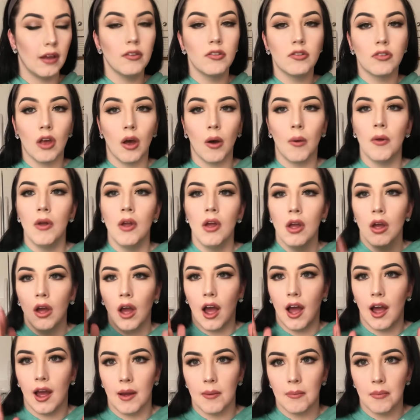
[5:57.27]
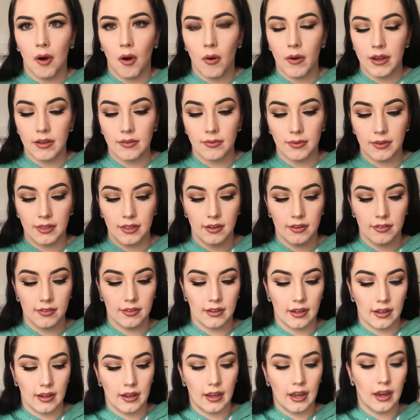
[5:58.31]
So always with your
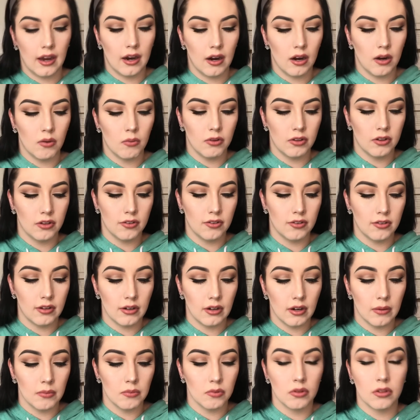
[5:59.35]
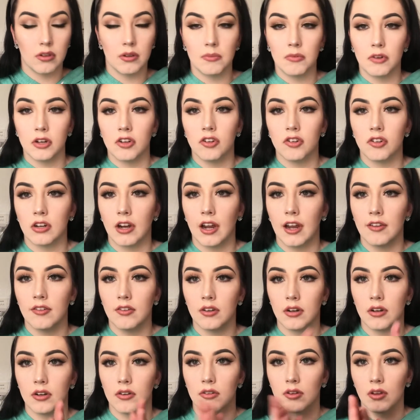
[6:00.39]
skincare, with your serums, with your
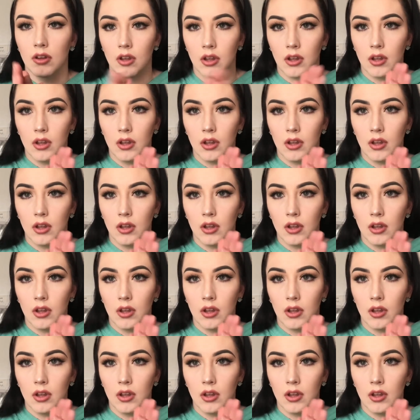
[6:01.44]
moisturizers,